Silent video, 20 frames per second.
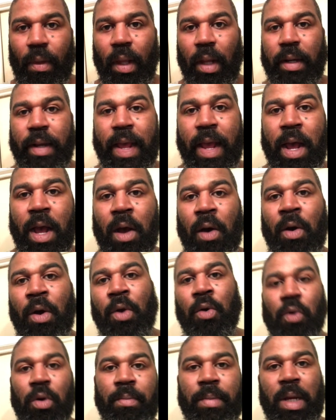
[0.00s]
Now,
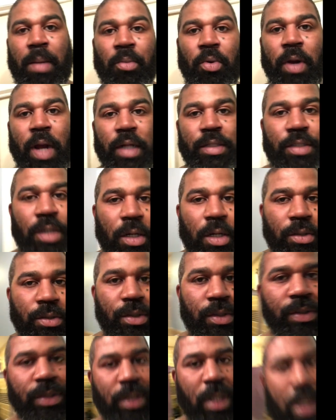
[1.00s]
remember I told you,
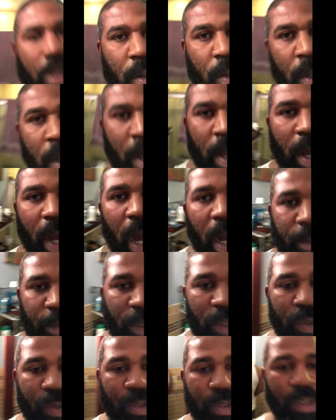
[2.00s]
so I'm
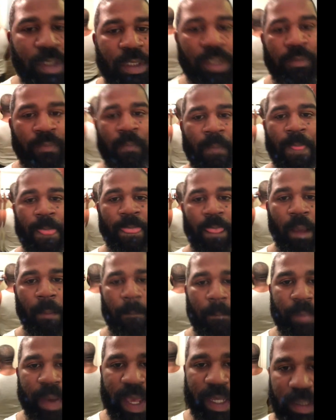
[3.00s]
using
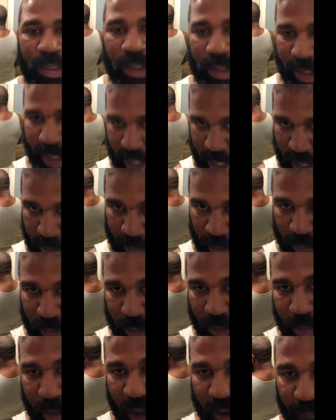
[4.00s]
my